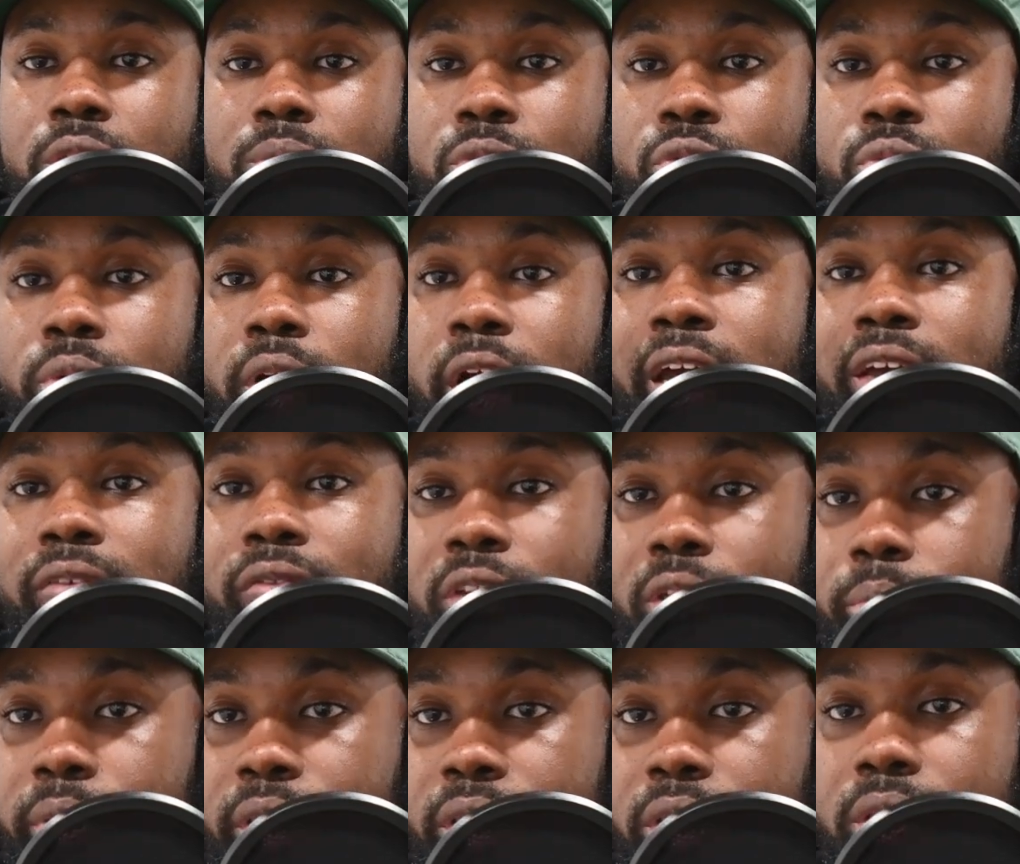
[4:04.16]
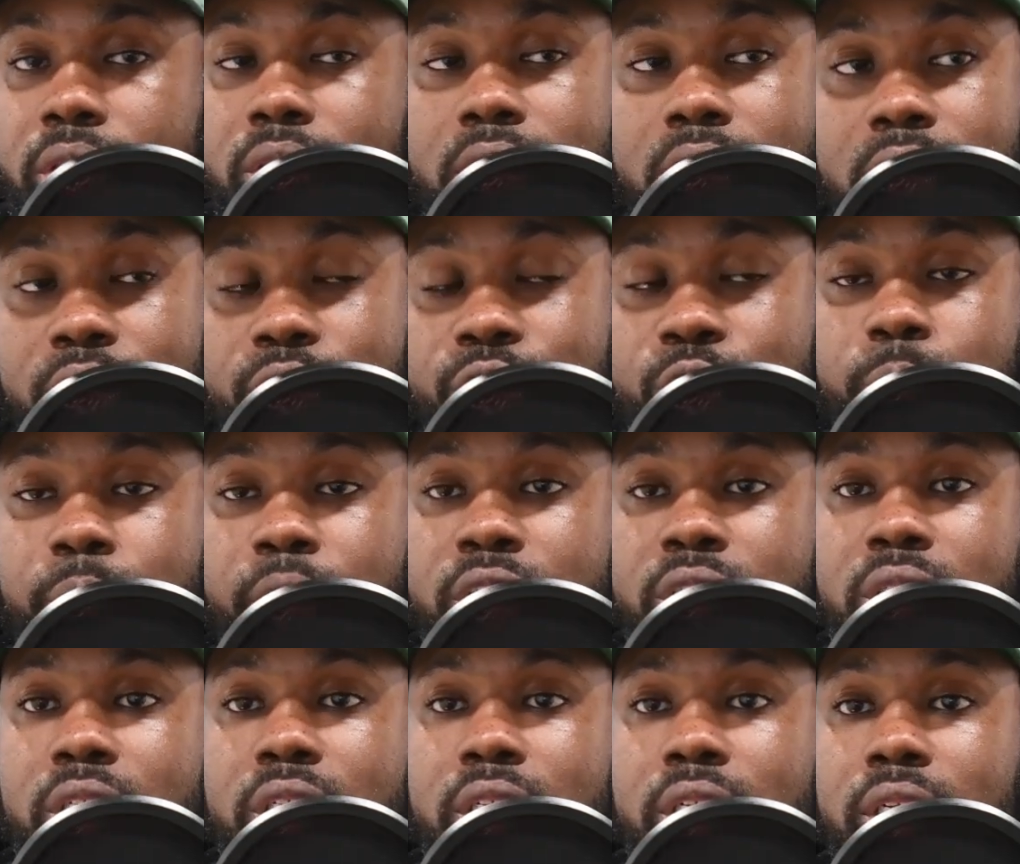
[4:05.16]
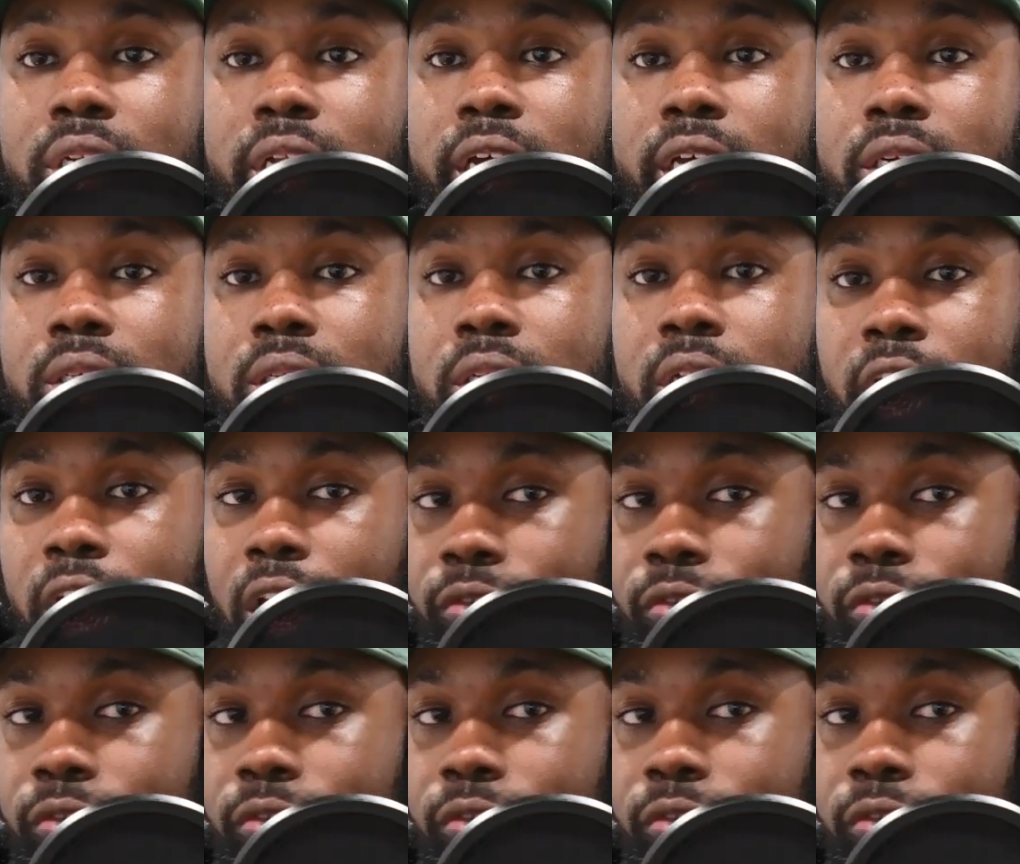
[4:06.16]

thriving businesses, especially in Atlanta. If